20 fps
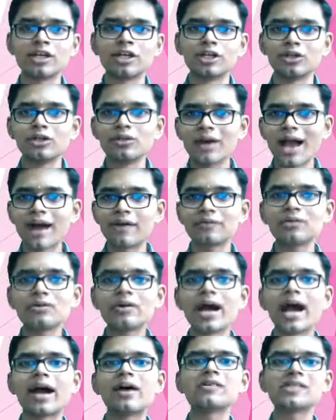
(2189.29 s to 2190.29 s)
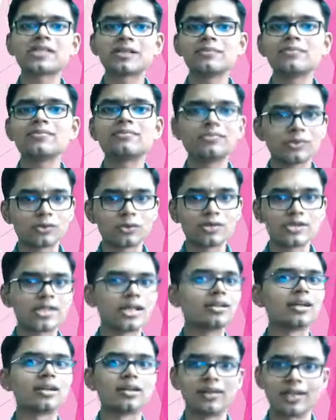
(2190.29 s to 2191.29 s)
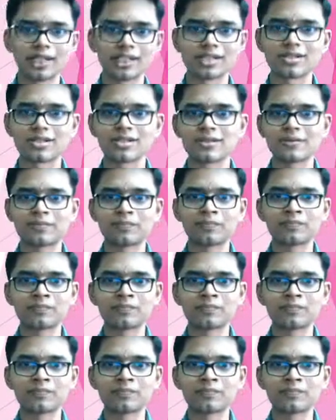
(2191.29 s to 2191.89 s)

you have to have some rules and regulations.